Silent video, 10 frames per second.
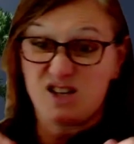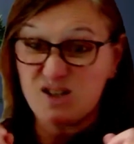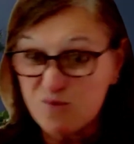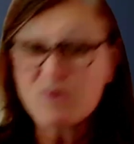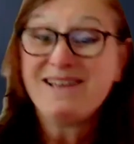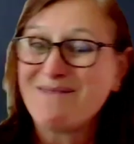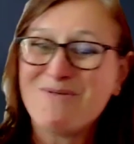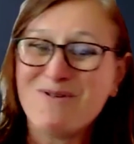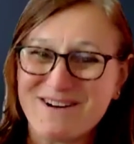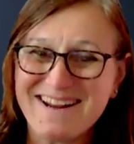it's
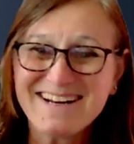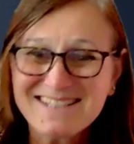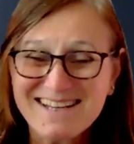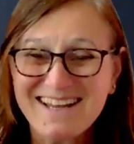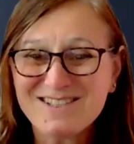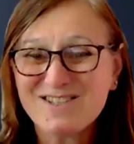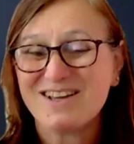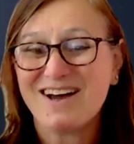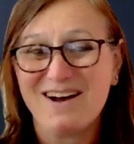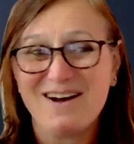really important, and
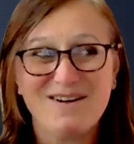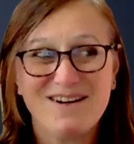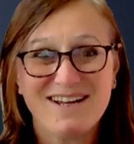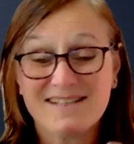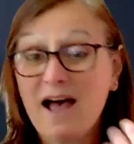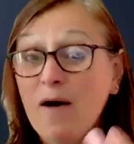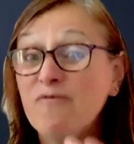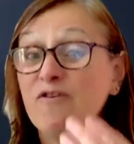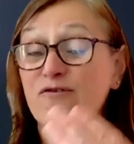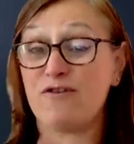it's
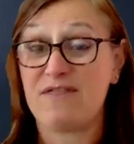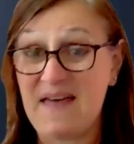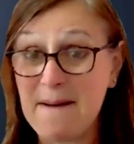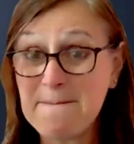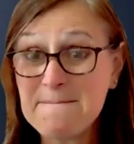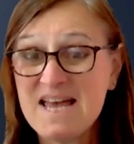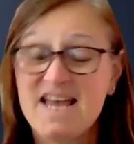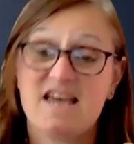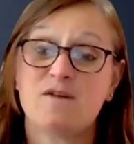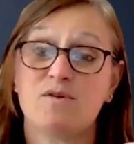helpful for them,
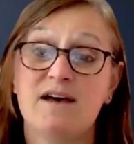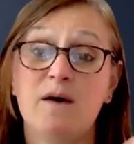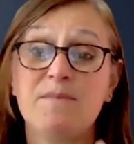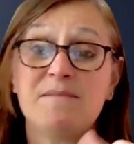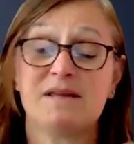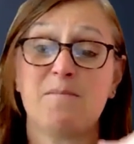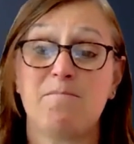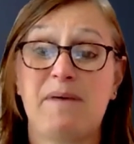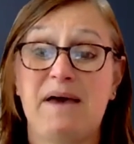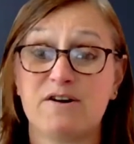and it will help them
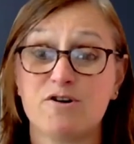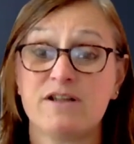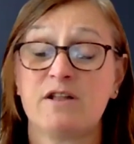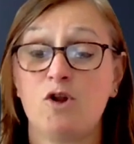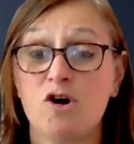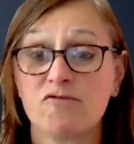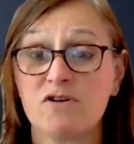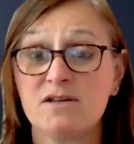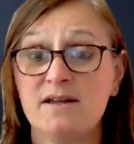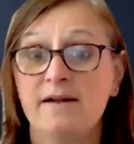get better in the
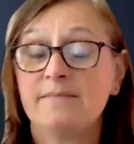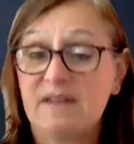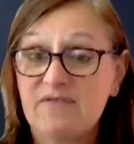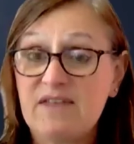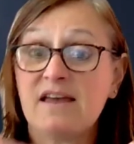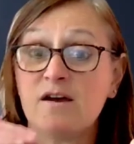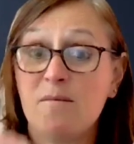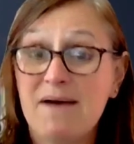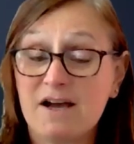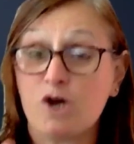long run if they can
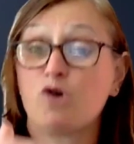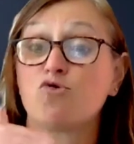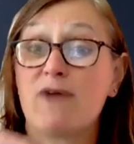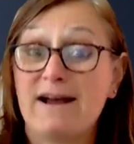come back